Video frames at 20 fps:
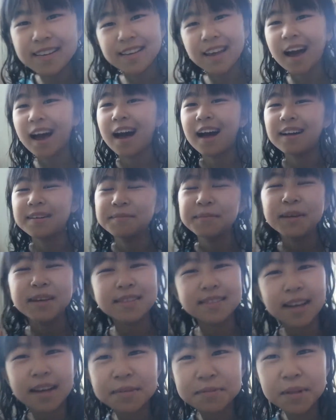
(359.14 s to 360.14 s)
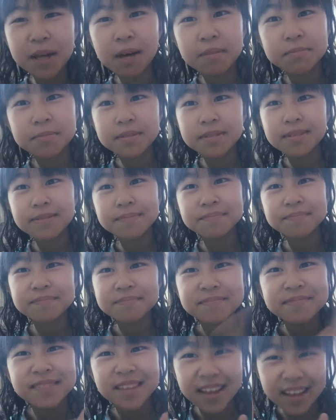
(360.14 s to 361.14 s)
yeah, I'll make a time lapse.
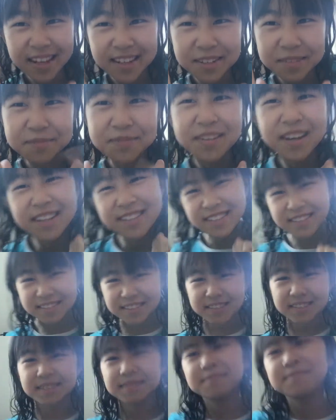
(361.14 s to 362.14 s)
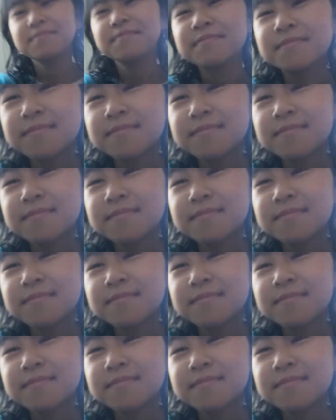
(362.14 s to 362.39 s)
I hope you guys enjoy it.